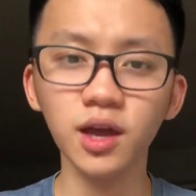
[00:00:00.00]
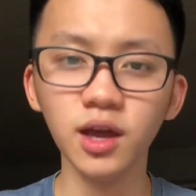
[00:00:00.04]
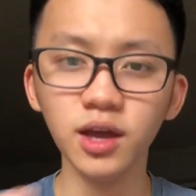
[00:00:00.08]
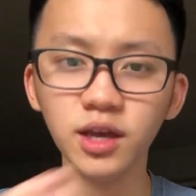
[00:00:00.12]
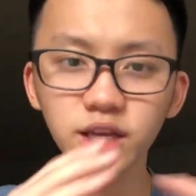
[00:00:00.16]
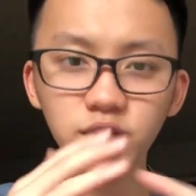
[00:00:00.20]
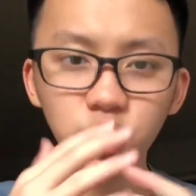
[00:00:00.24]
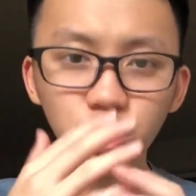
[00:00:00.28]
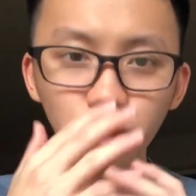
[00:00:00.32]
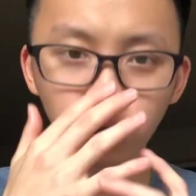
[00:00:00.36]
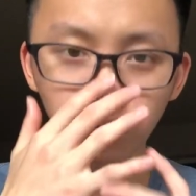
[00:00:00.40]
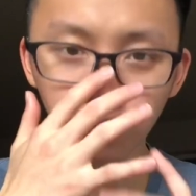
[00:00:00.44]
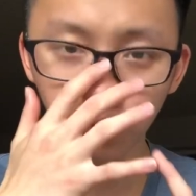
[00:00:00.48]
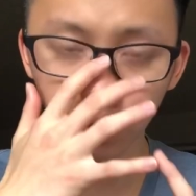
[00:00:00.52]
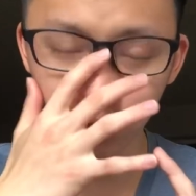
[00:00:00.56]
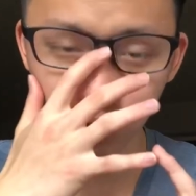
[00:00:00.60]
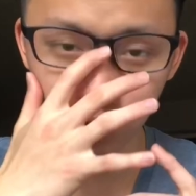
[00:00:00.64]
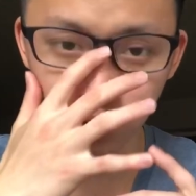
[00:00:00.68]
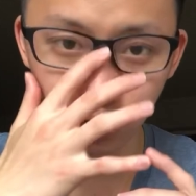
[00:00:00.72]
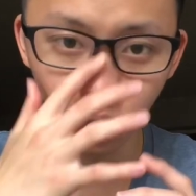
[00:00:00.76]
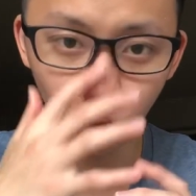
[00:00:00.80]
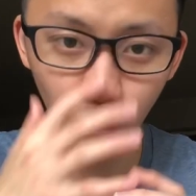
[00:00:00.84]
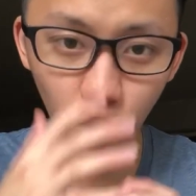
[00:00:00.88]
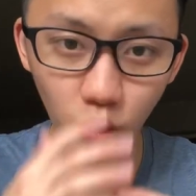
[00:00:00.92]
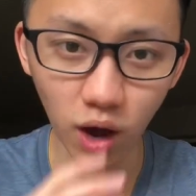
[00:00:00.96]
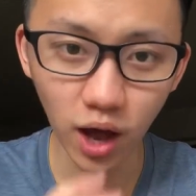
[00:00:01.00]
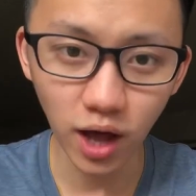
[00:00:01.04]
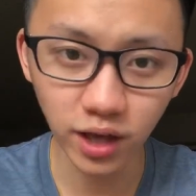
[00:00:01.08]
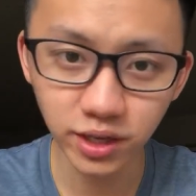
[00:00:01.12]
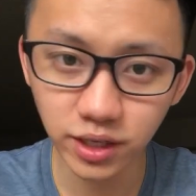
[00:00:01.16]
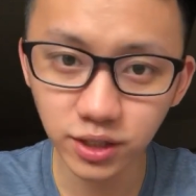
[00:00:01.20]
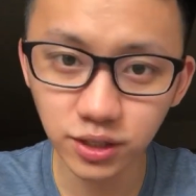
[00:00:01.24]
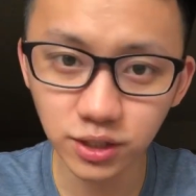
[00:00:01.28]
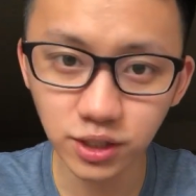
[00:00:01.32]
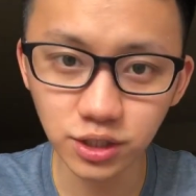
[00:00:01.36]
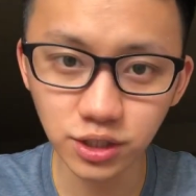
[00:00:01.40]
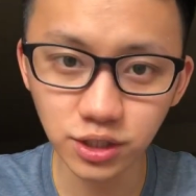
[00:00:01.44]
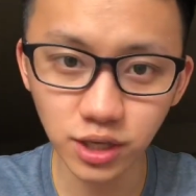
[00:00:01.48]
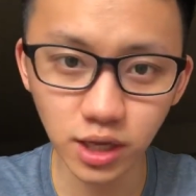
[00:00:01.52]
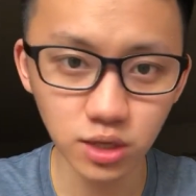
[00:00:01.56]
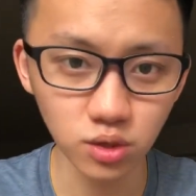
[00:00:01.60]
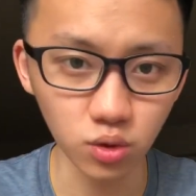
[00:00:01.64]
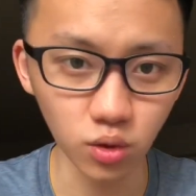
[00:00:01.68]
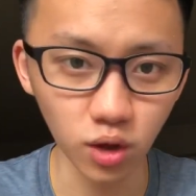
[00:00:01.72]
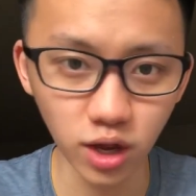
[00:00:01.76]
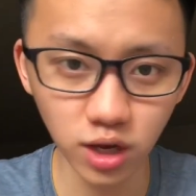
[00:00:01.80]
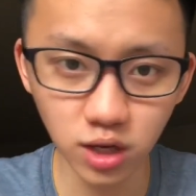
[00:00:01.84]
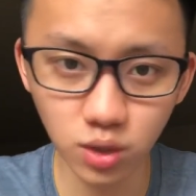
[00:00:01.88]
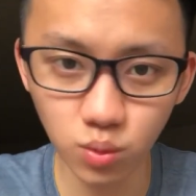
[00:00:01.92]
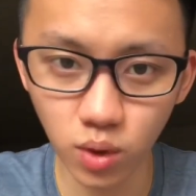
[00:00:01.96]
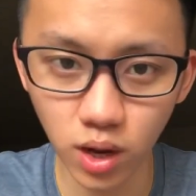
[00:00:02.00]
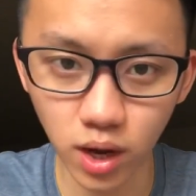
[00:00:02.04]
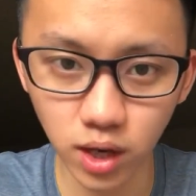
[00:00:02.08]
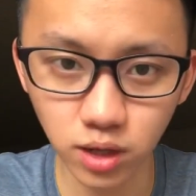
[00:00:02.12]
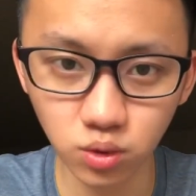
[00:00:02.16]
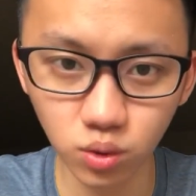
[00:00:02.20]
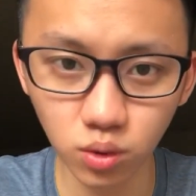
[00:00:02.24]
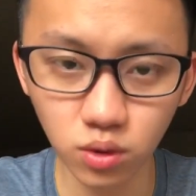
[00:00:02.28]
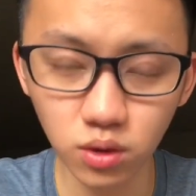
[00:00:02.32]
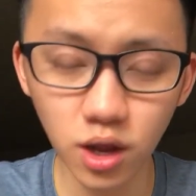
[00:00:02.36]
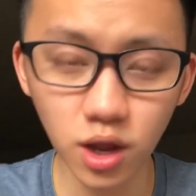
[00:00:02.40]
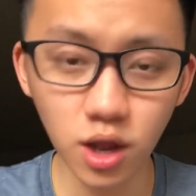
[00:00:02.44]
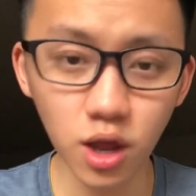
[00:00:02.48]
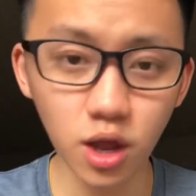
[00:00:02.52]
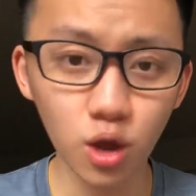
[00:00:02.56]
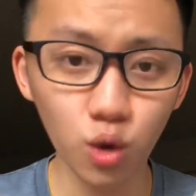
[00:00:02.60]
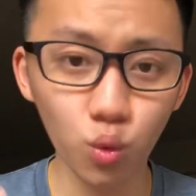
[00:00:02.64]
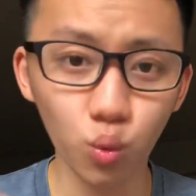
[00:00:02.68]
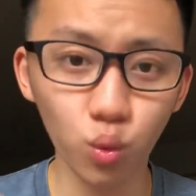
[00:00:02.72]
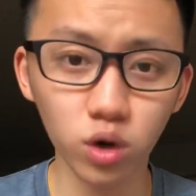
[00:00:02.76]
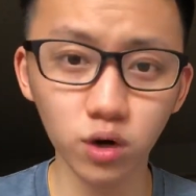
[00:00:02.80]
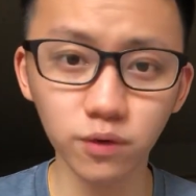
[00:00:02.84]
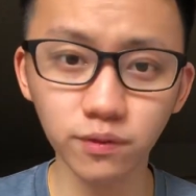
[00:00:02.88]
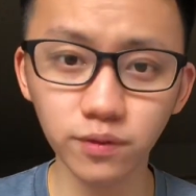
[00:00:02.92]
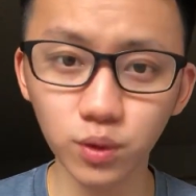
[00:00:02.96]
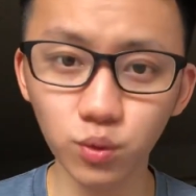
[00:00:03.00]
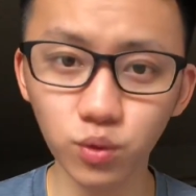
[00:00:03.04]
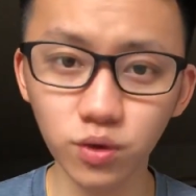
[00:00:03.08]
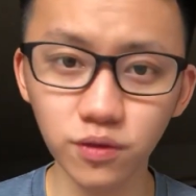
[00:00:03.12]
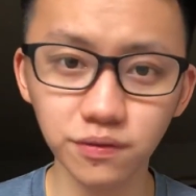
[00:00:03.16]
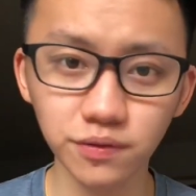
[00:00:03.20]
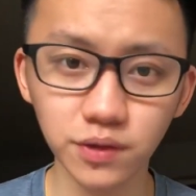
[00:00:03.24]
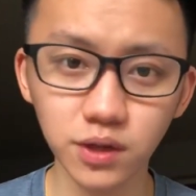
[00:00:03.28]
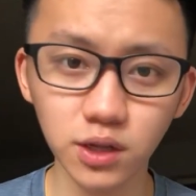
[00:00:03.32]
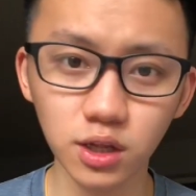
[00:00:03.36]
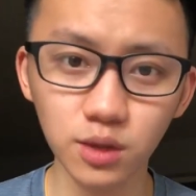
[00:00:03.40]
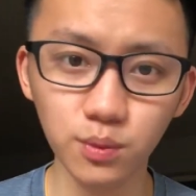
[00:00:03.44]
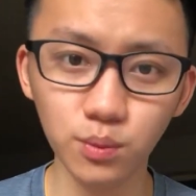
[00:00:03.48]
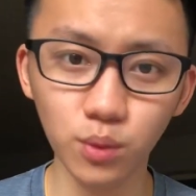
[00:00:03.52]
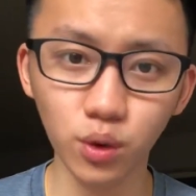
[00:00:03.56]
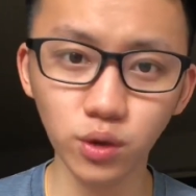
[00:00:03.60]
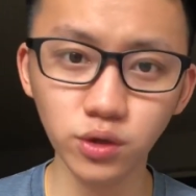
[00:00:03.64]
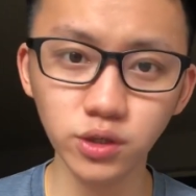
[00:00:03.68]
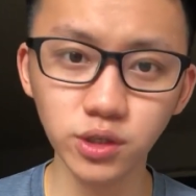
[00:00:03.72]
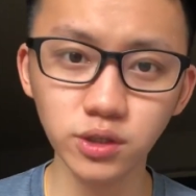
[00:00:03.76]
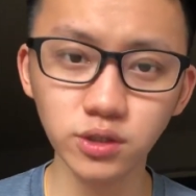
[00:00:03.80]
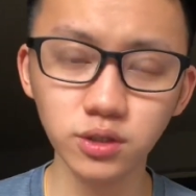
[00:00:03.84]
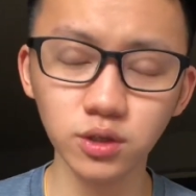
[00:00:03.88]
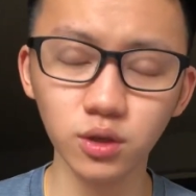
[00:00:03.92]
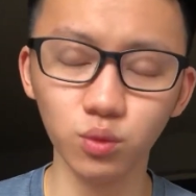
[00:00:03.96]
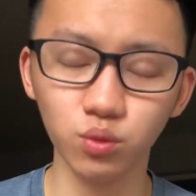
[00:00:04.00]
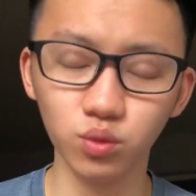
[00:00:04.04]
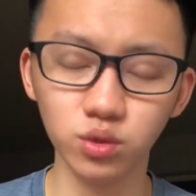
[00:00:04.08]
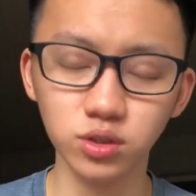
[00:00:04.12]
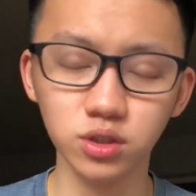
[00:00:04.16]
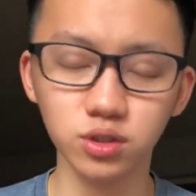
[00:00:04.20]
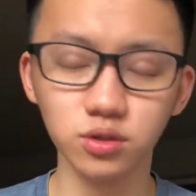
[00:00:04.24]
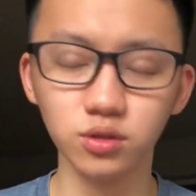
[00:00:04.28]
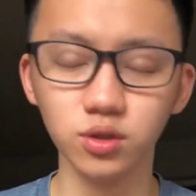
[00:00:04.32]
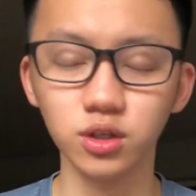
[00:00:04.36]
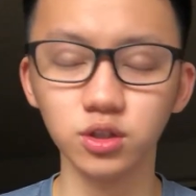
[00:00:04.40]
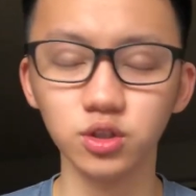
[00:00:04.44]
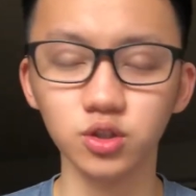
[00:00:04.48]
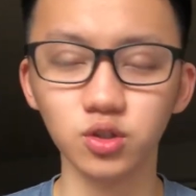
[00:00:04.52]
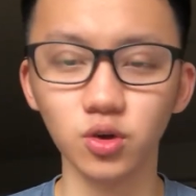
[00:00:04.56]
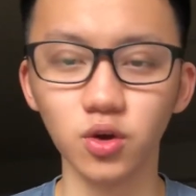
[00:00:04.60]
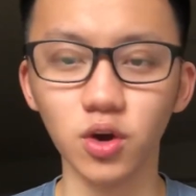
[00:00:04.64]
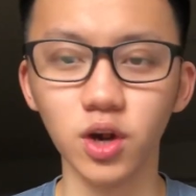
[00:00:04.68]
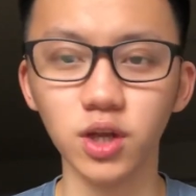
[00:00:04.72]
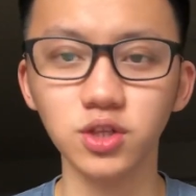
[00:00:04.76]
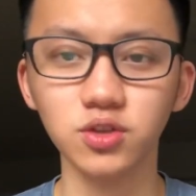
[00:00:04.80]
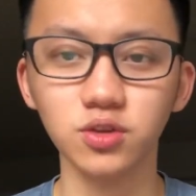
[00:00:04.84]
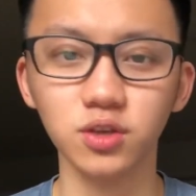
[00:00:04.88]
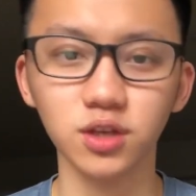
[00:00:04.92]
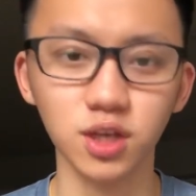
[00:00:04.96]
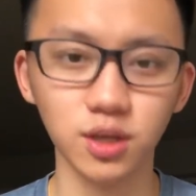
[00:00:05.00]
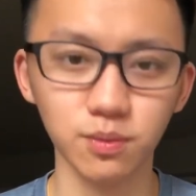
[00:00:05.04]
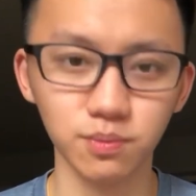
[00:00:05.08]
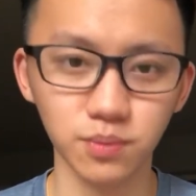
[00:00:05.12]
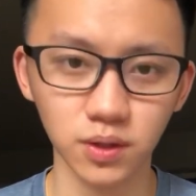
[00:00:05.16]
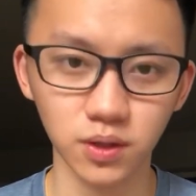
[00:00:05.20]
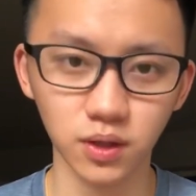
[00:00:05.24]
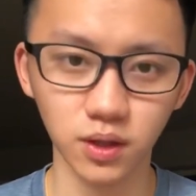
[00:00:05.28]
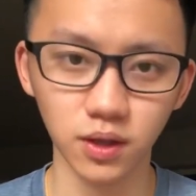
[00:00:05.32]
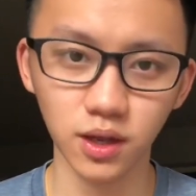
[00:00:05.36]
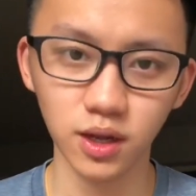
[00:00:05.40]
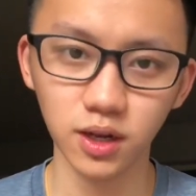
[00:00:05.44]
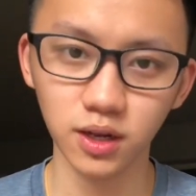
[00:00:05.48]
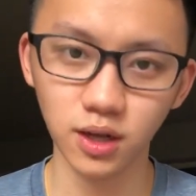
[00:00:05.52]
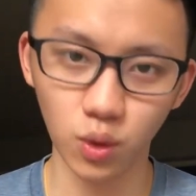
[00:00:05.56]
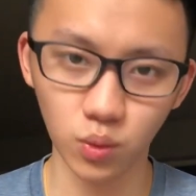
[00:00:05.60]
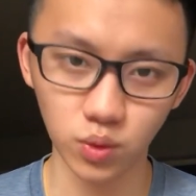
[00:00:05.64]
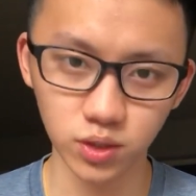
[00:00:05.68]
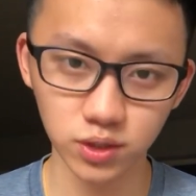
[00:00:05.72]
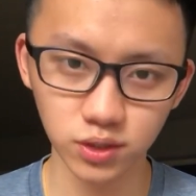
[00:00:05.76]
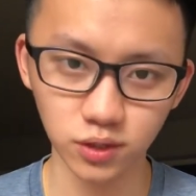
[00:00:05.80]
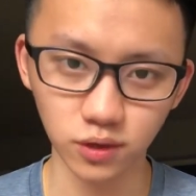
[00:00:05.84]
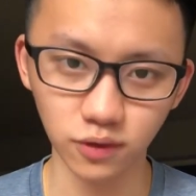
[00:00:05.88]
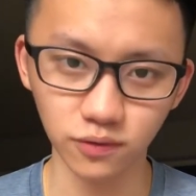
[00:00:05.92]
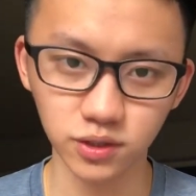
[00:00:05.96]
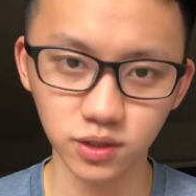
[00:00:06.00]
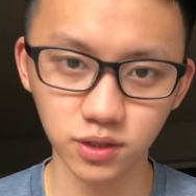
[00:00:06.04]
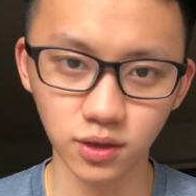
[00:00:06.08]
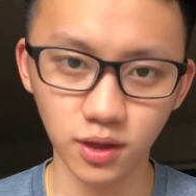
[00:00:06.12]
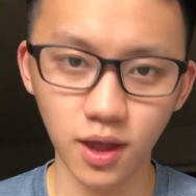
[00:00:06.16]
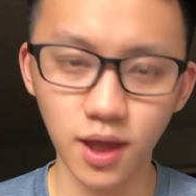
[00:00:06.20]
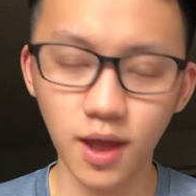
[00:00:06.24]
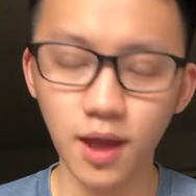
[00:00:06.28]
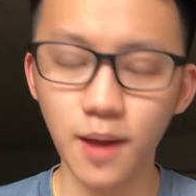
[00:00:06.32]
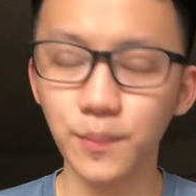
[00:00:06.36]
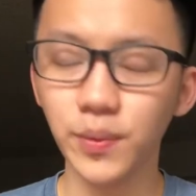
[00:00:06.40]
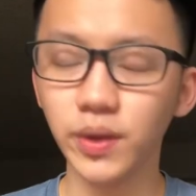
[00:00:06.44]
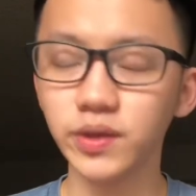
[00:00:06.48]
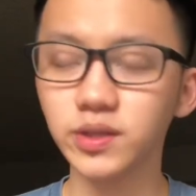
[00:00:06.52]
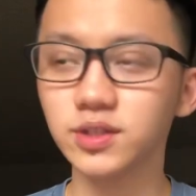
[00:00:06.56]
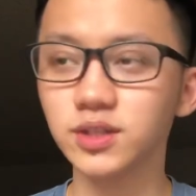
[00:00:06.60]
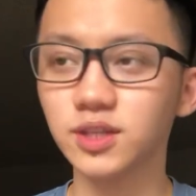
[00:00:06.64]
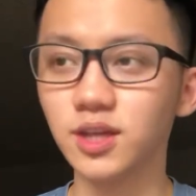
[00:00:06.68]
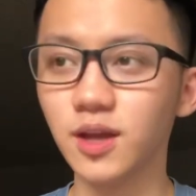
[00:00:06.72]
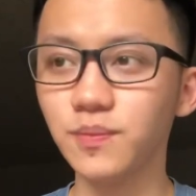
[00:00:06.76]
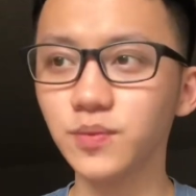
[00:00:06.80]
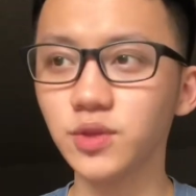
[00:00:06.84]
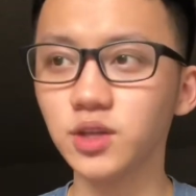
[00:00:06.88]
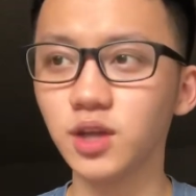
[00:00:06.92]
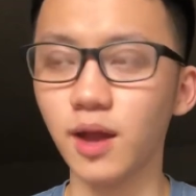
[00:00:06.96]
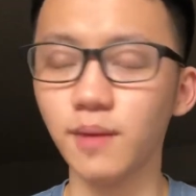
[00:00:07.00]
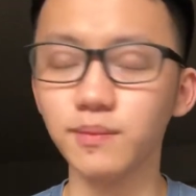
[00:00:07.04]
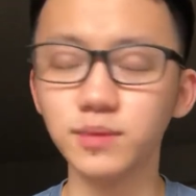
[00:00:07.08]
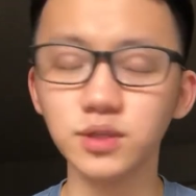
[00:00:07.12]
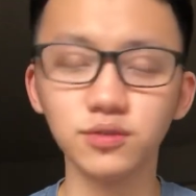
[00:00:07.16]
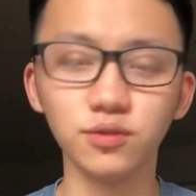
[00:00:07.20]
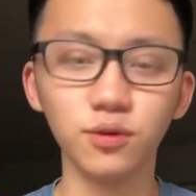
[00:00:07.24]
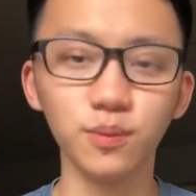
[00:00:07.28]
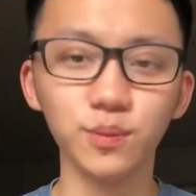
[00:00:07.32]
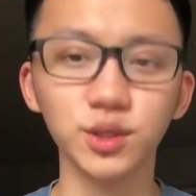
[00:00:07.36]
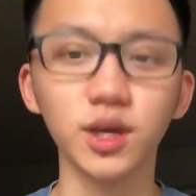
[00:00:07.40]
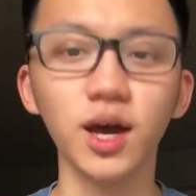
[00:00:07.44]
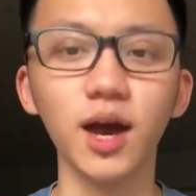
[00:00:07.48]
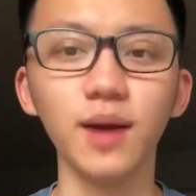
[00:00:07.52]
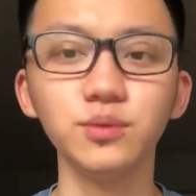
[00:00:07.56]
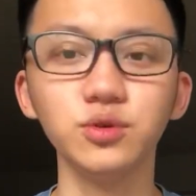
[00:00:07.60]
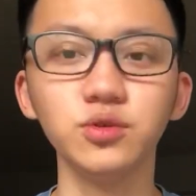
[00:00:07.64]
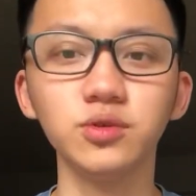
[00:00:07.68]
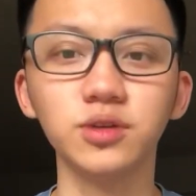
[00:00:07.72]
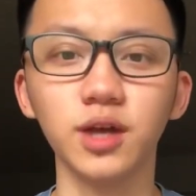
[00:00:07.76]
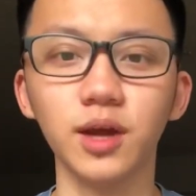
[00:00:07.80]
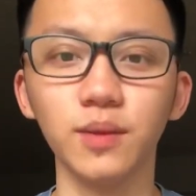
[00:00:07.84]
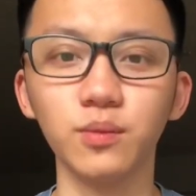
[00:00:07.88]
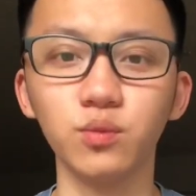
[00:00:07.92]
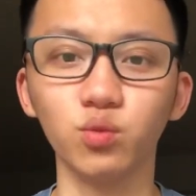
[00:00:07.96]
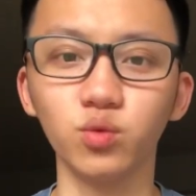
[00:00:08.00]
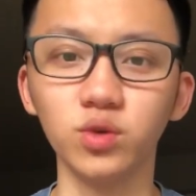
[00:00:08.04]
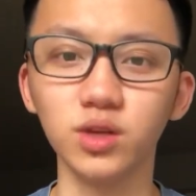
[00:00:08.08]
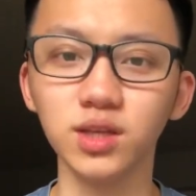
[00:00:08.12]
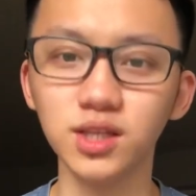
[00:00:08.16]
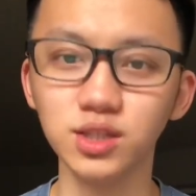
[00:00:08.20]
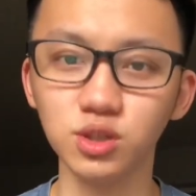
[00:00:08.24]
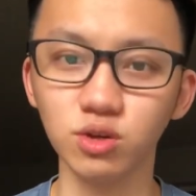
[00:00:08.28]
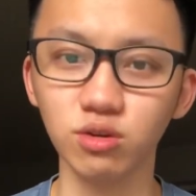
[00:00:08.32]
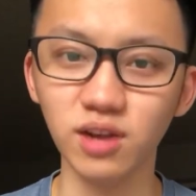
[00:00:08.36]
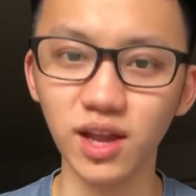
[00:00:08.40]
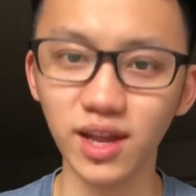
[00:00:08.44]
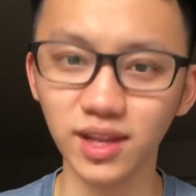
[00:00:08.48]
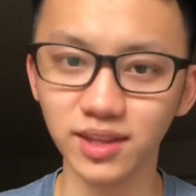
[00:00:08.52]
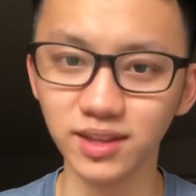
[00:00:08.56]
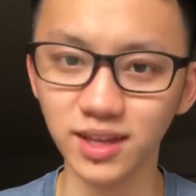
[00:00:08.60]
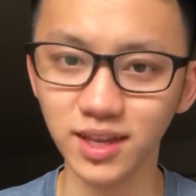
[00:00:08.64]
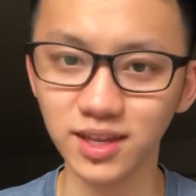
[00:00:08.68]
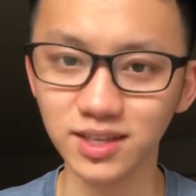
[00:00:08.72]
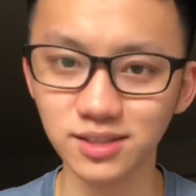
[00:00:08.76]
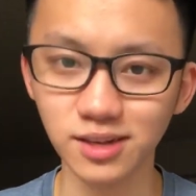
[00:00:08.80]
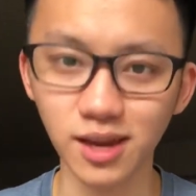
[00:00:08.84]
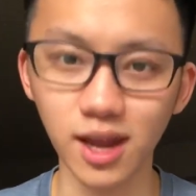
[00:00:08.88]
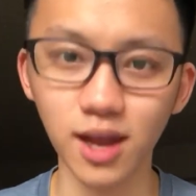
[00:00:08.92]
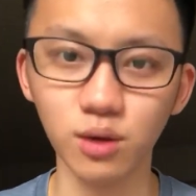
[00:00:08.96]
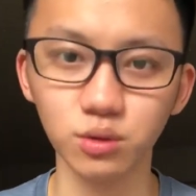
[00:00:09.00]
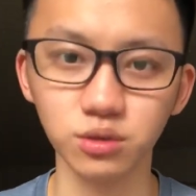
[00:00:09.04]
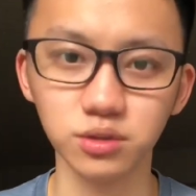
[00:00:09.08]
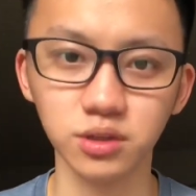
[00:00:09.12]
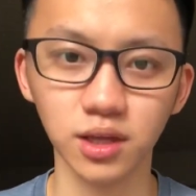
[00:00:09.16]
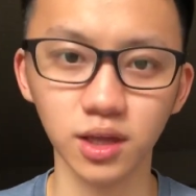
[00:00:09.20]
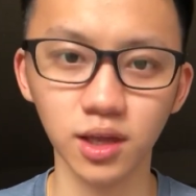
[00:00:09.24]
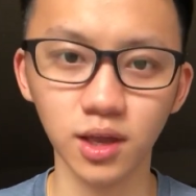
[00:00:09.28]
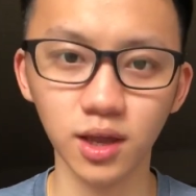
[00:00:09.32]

Introverts or INTJs or anyone at all, whenever we feel emotions, we still try to keep it in ourselves. But sometimes, from time to time, we need to let things out.